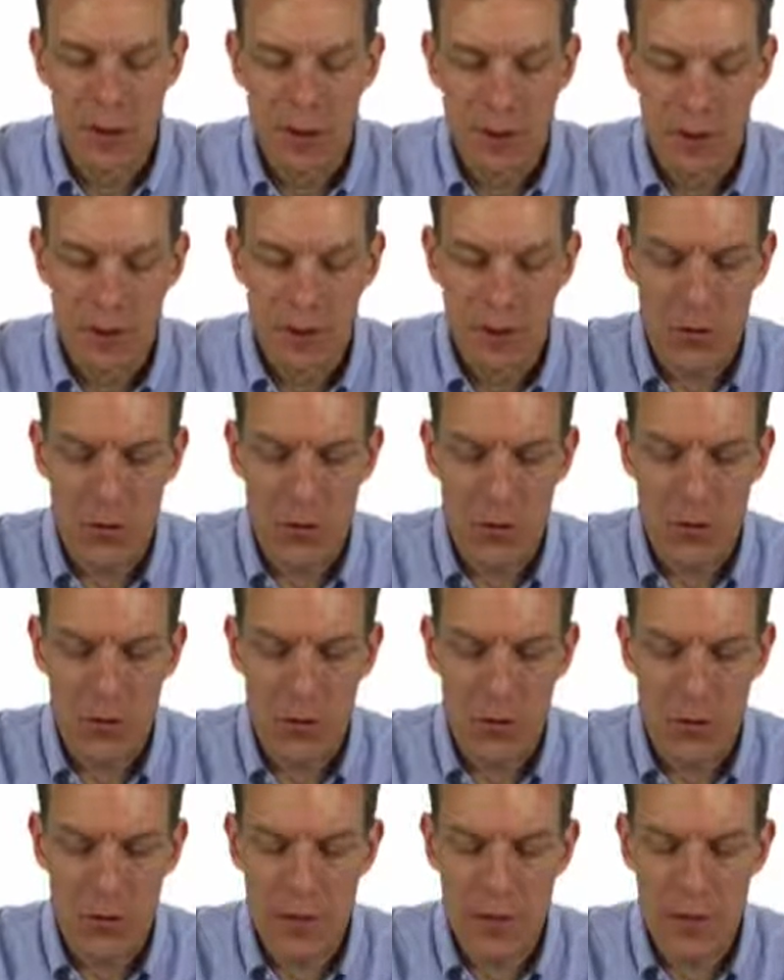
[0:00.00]
So as
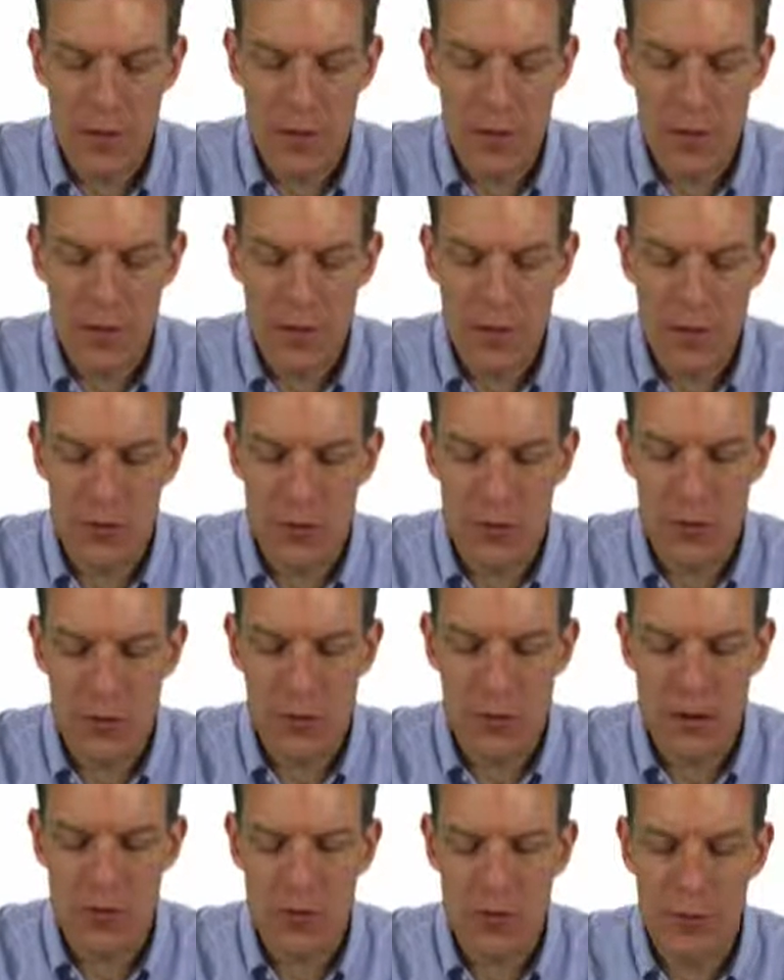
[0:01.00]
we think about the total
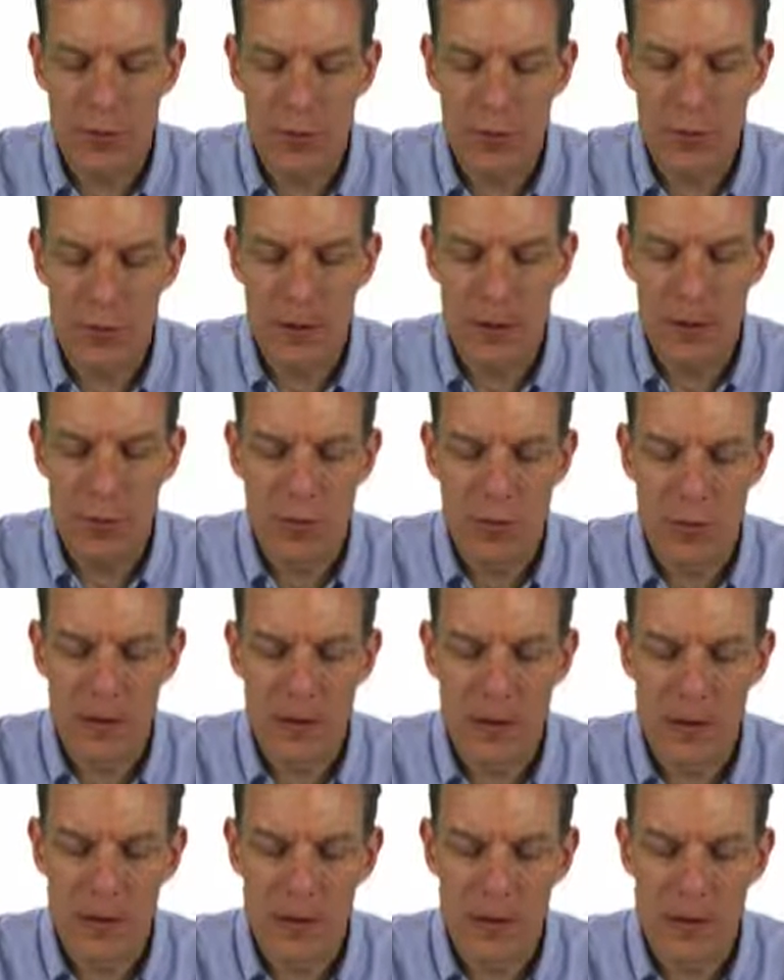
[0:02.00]
level that's being
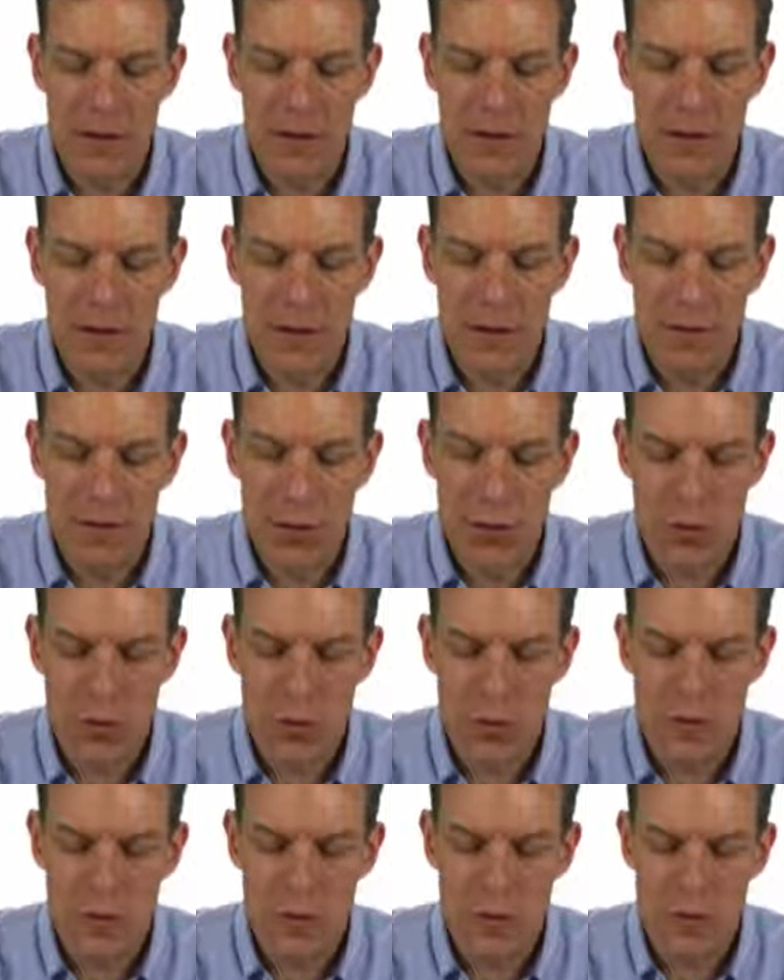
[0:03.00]
provided, the total
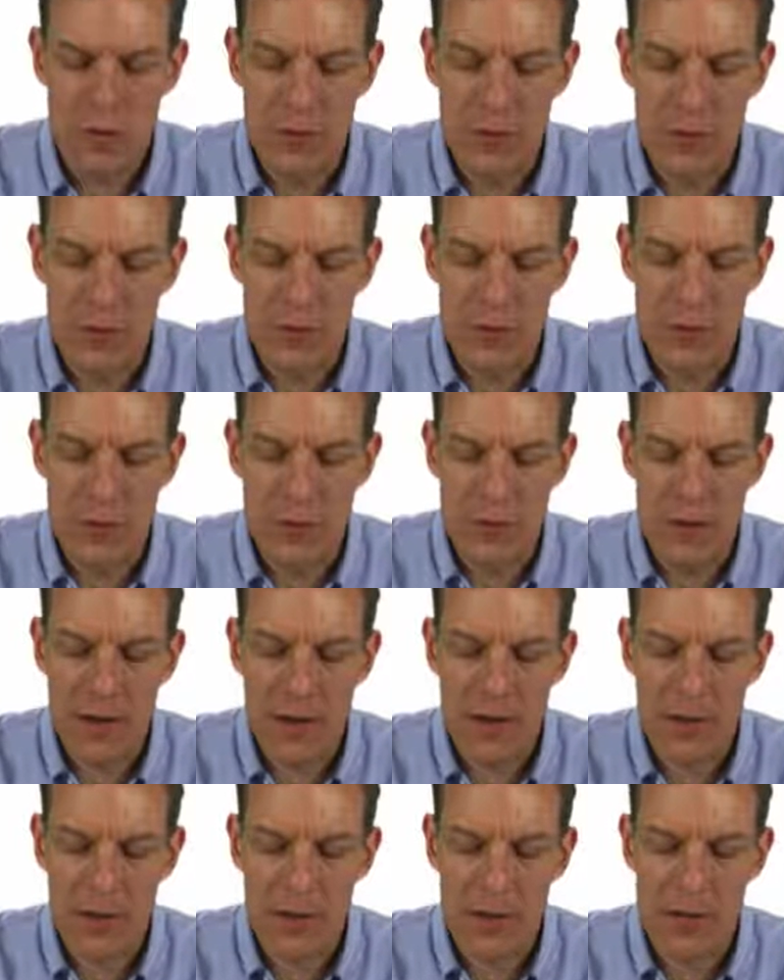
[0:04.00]
level of the sum of
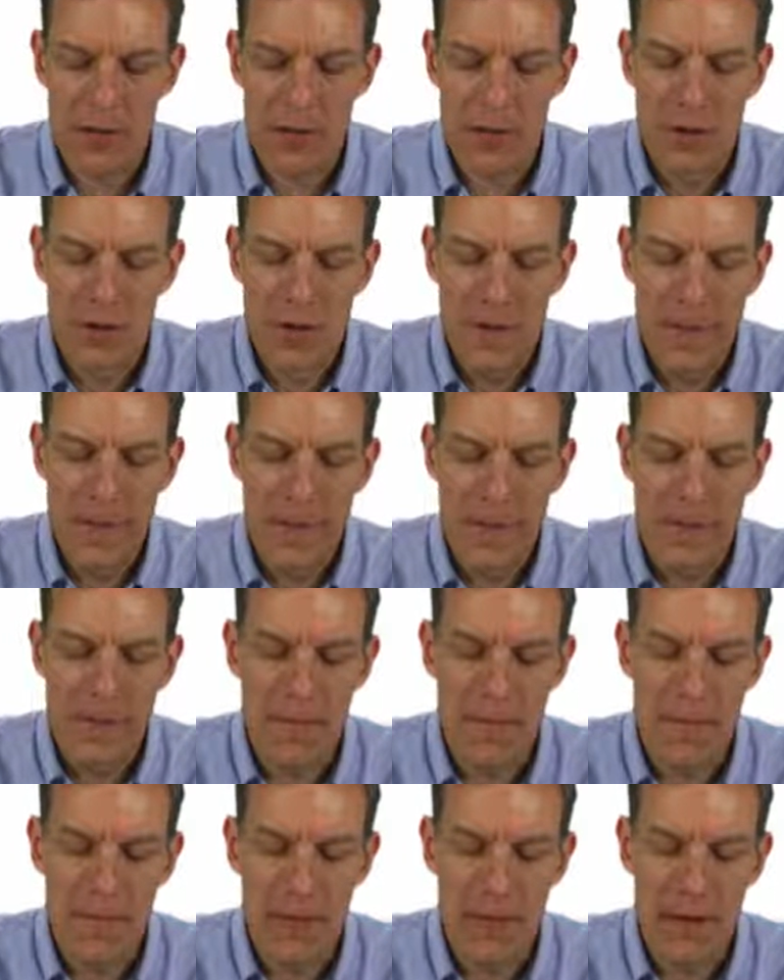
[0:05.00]
x's,
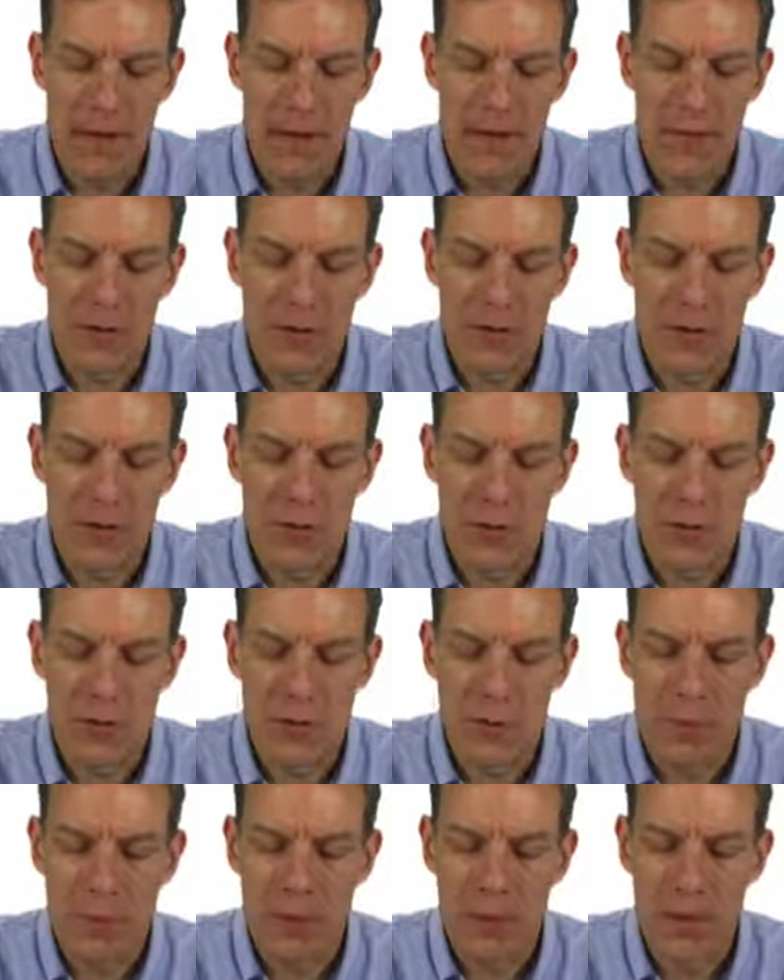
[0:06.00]
as it goes
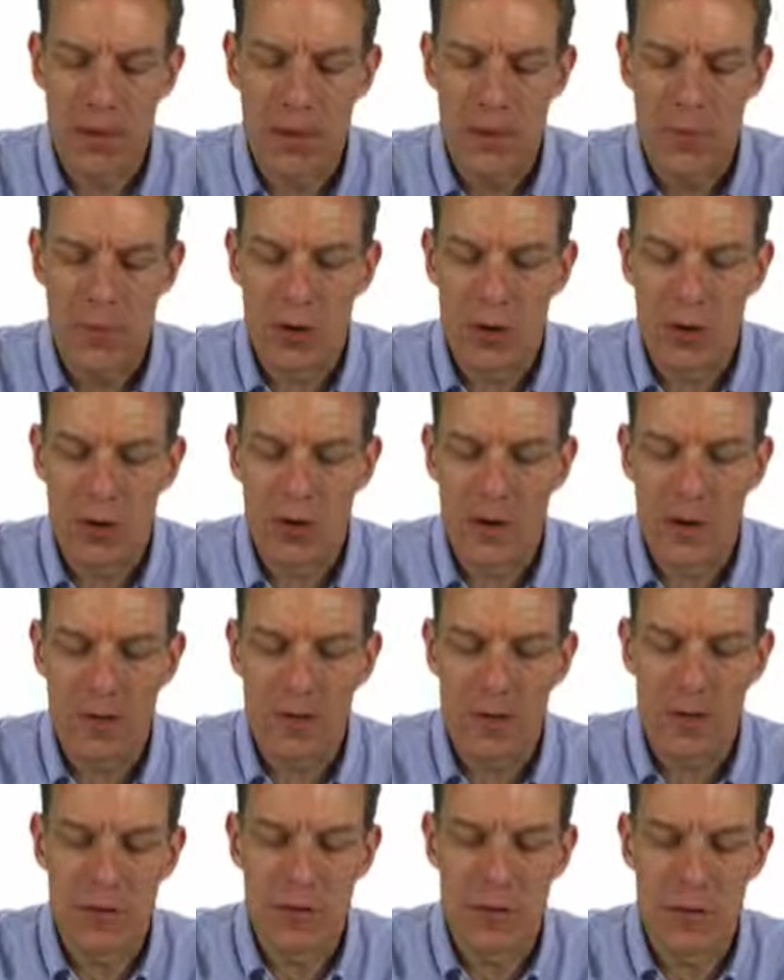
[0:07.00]
up, we're going to think of
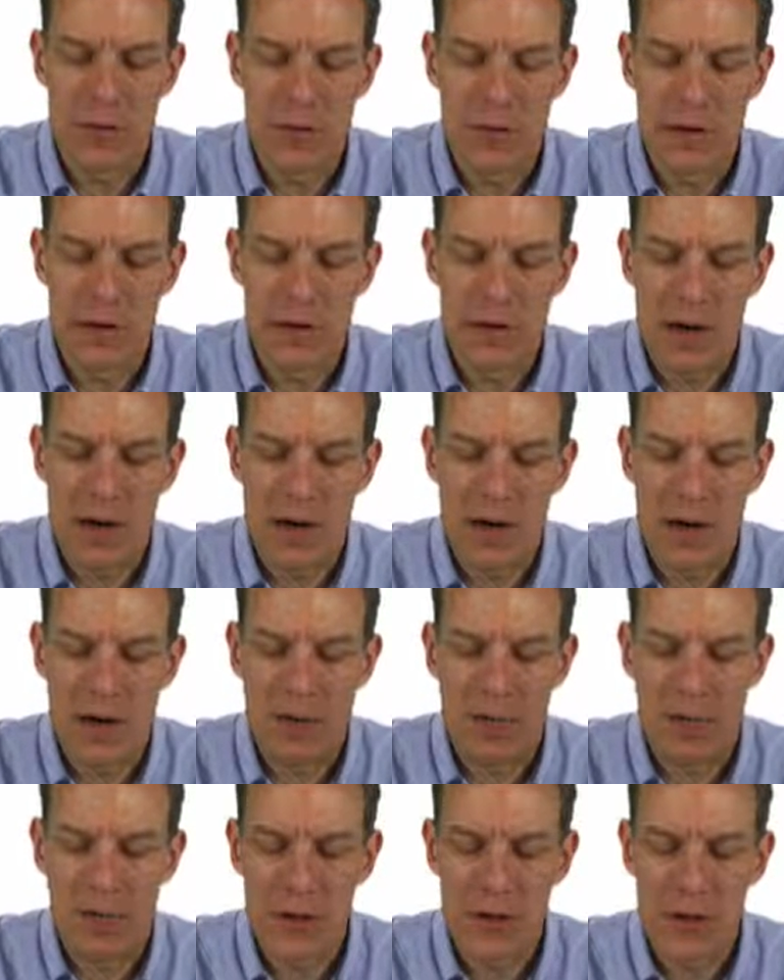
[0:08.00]
this as being a
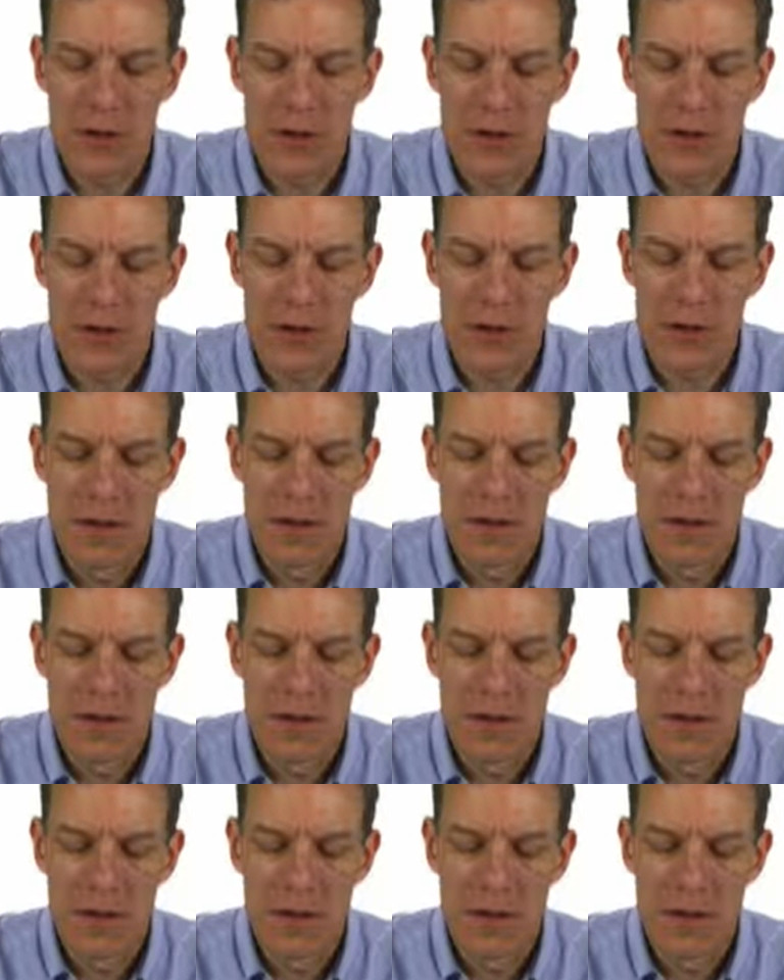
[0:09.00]
concave function.